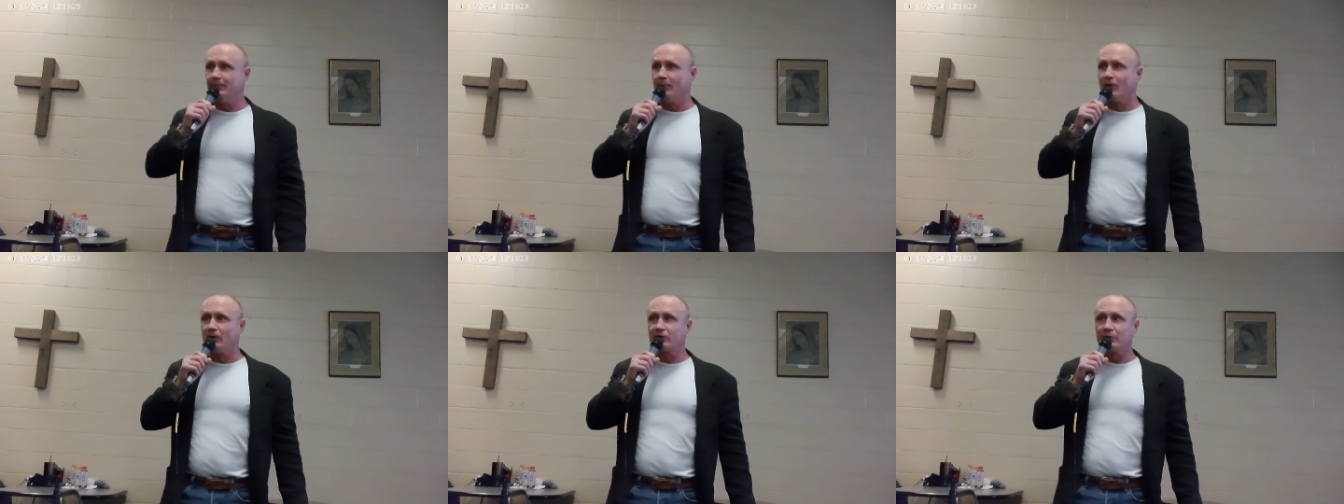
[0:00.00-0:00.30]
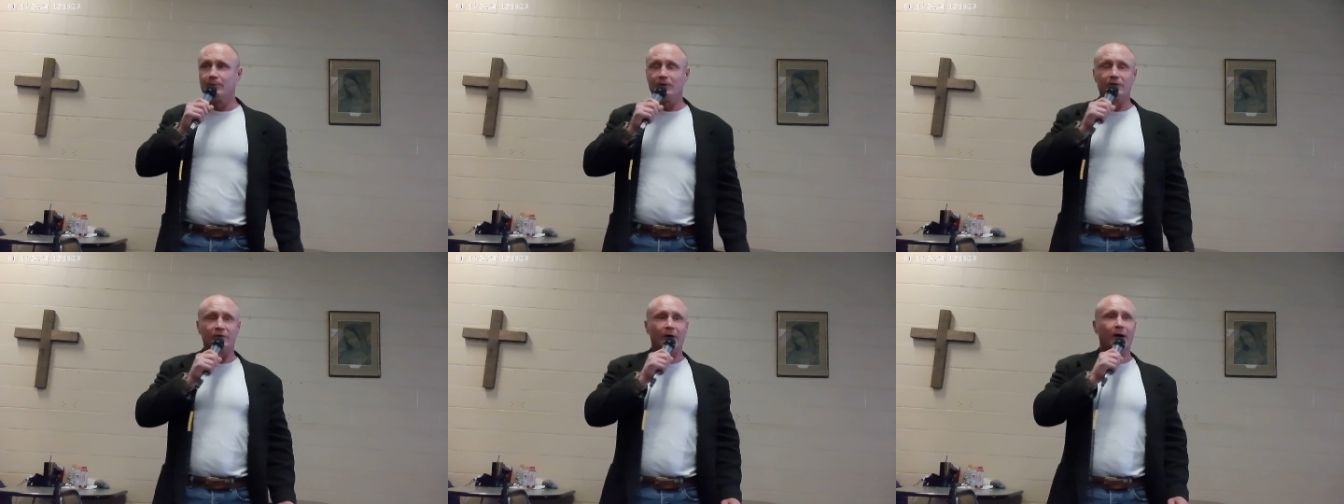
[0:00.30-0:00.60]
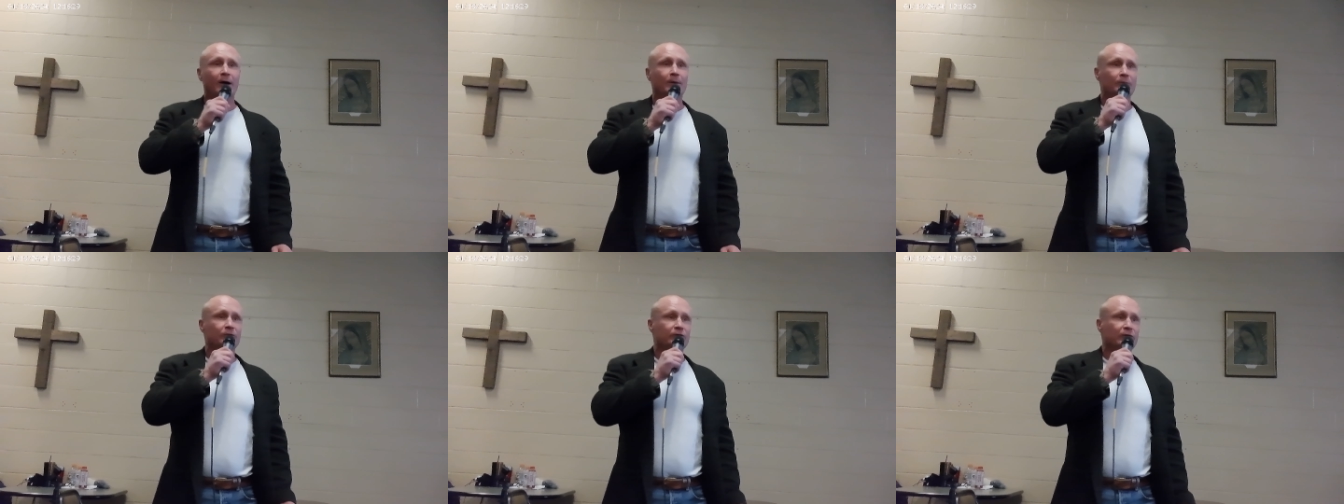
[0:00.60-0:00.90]
multiple
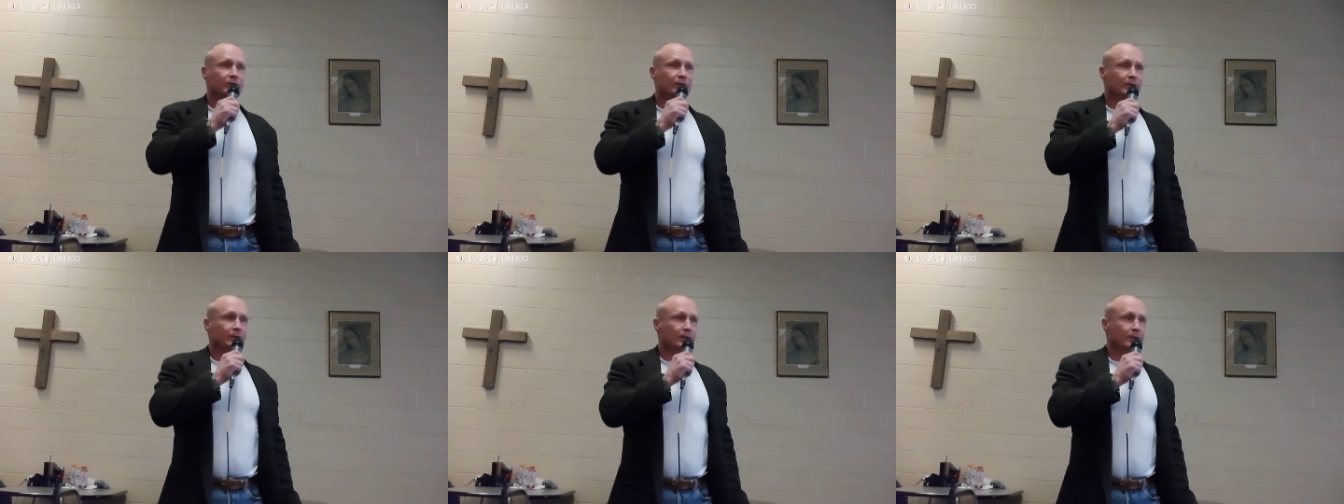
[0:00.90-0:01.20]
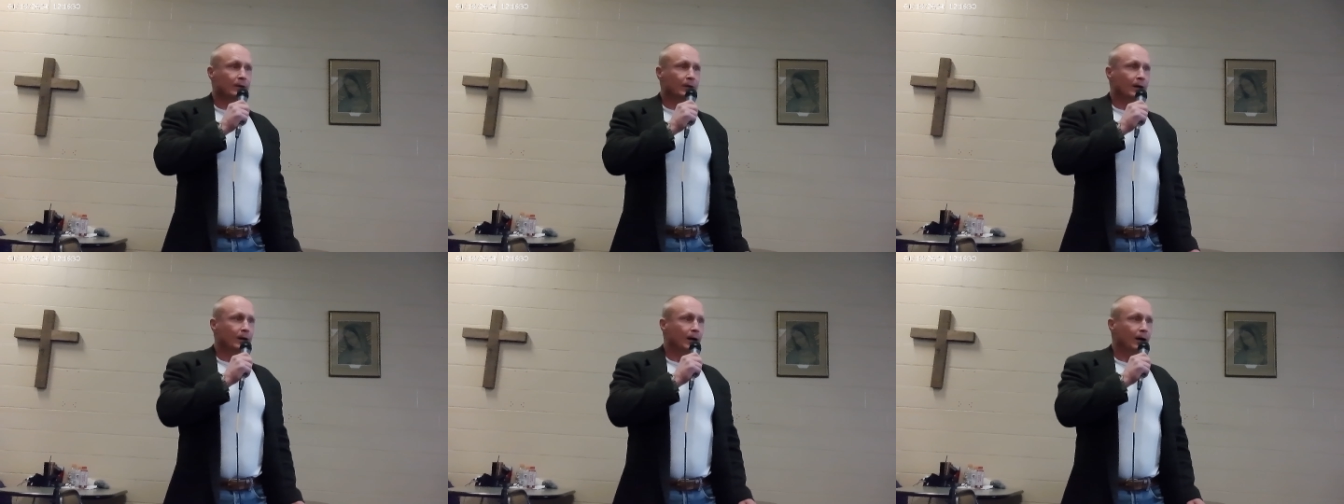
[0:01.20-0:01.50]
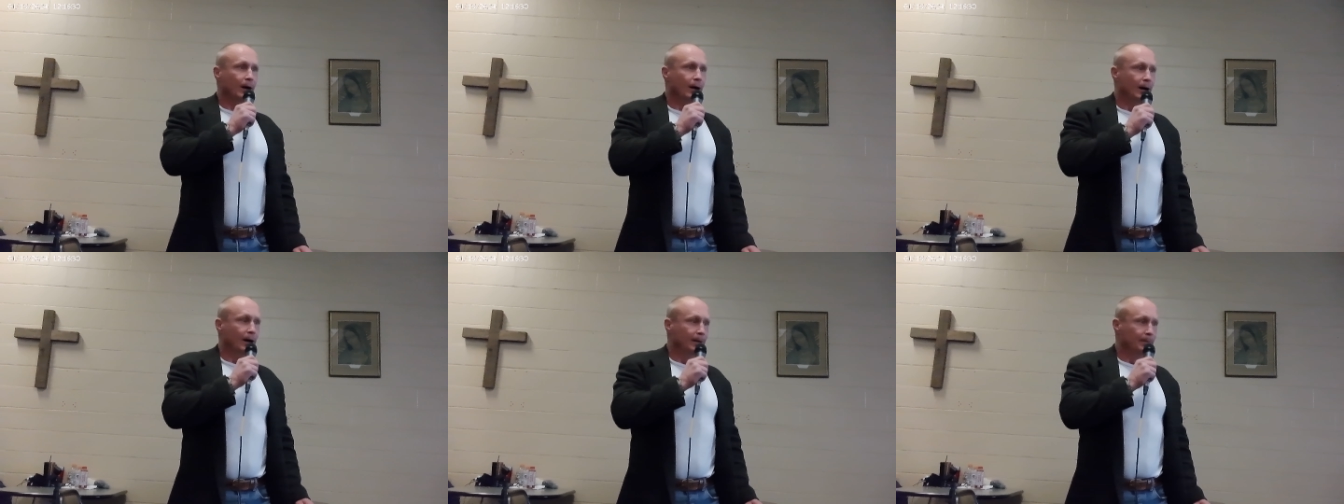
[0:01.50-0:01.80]
times.
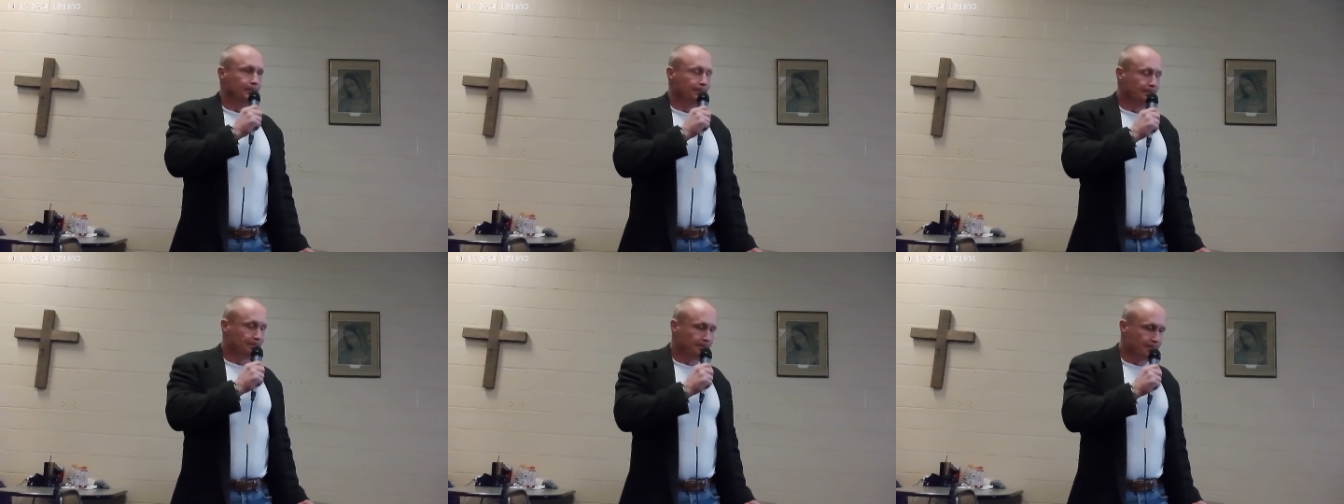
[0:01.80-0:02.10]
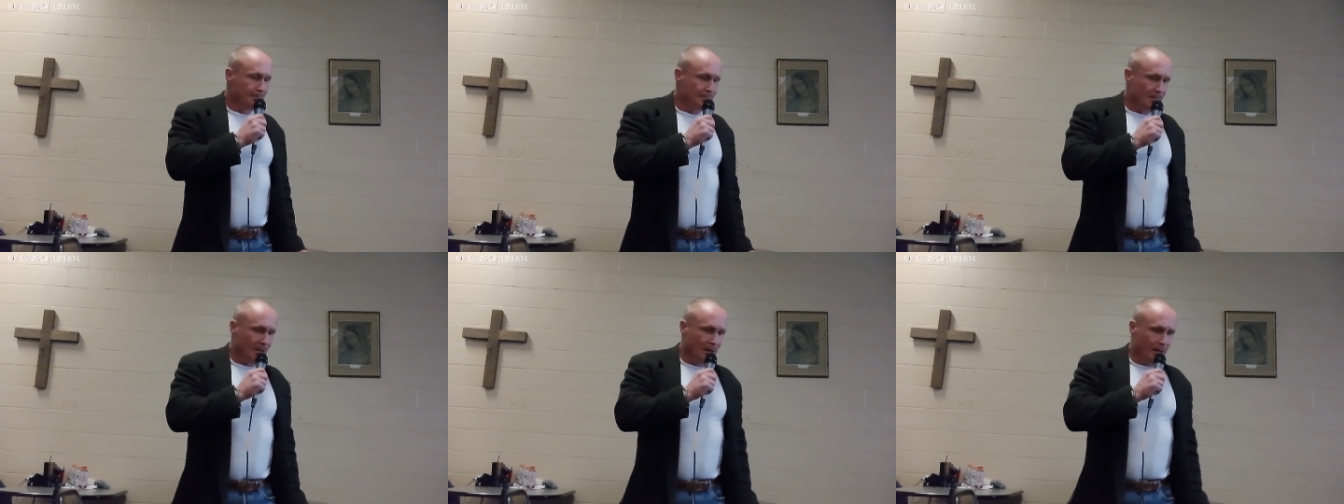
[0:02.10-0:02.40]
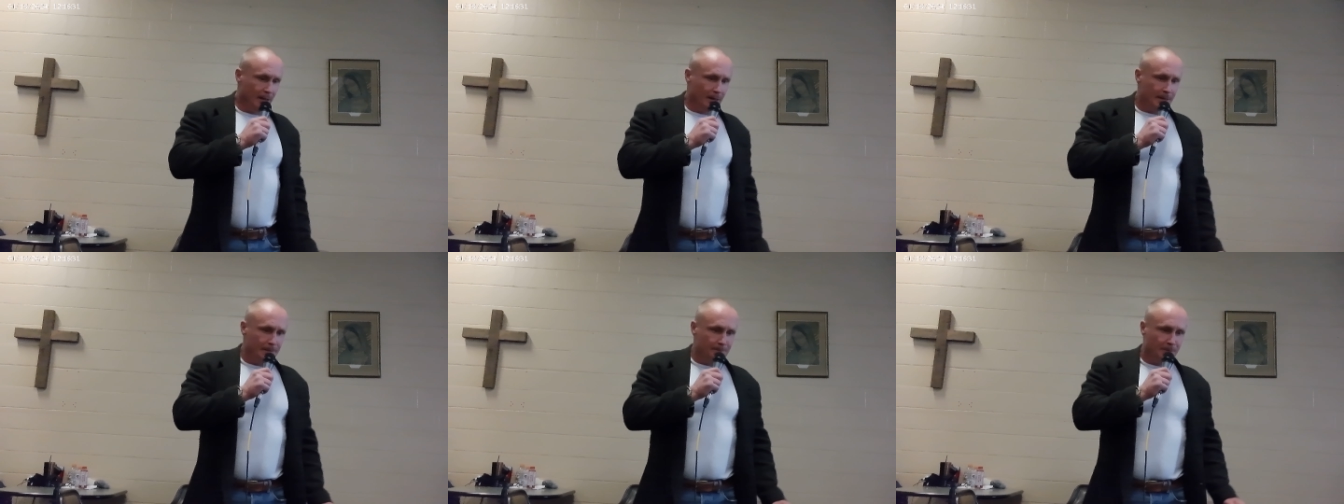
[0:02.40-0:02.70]
Um,
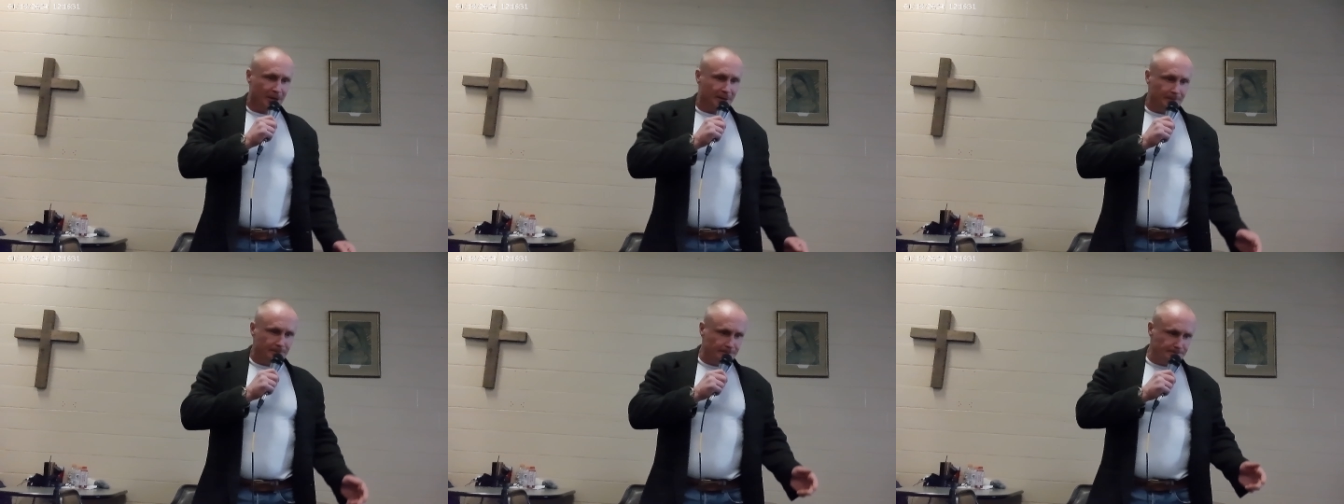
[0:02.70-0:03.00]
but,